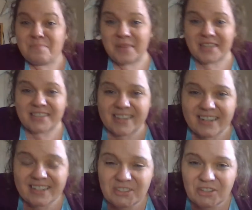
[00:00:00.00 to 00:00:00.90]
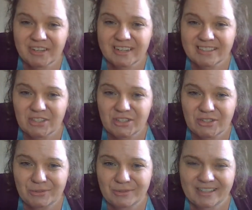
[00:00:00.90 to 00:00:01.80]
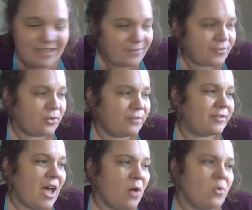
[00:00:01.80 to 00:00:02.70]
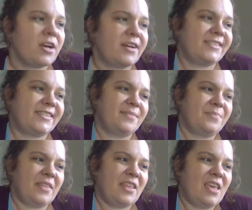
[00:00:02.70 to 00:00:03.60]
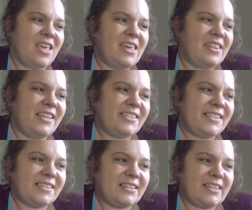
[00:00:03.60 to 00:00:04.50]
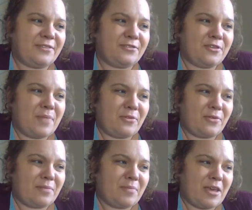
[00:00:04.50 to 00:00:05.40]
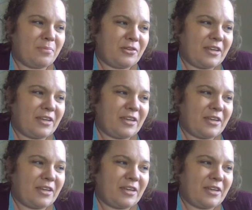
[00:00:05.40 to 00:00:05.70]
buds are going to turn into new leaves or flowers. This is a leaf from my red maple